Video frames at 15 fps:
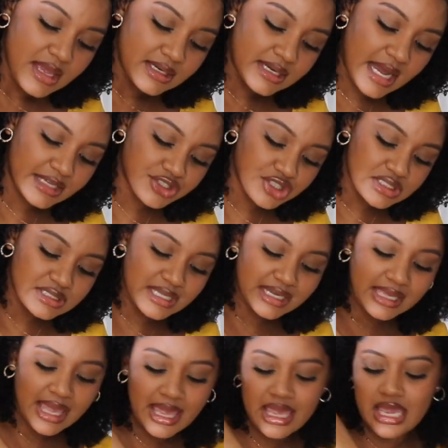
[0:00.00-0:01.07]
Not just
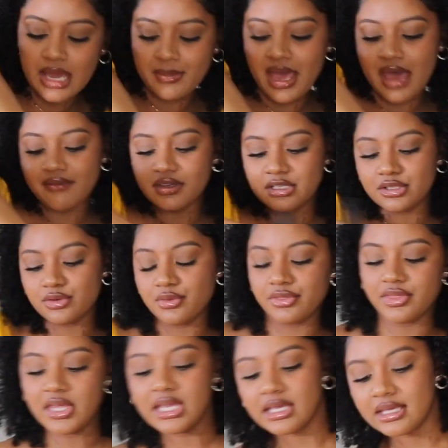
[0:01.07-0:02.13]
like, hey, I'm having a little
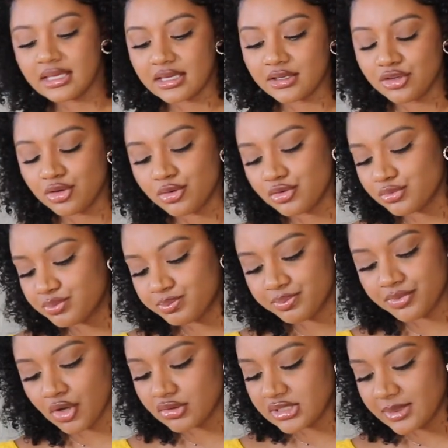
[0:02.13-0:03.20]
thing, can you
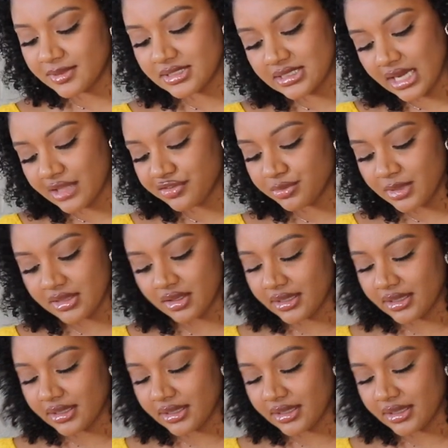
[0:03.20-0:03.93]
throw something together for me?